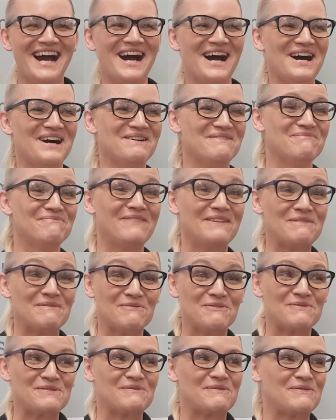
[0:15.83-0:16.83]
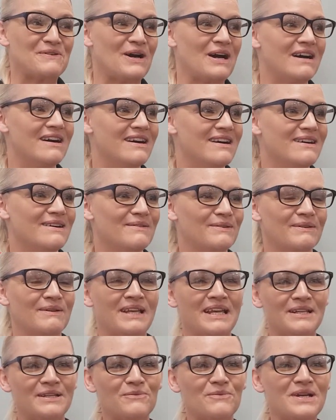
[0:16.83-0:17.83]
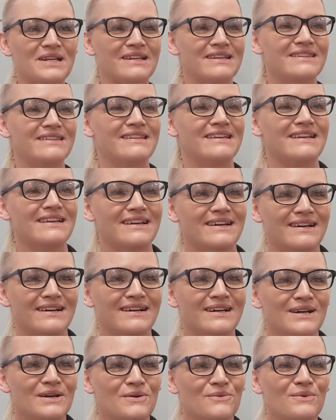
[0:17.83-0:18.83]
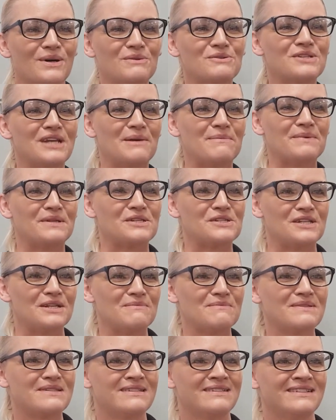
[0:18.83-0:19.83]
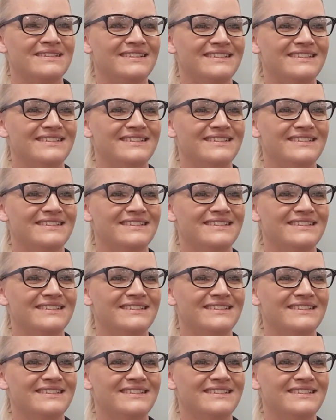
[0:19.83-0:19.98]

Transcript: Favourite performance before, getting a win at the World Championships.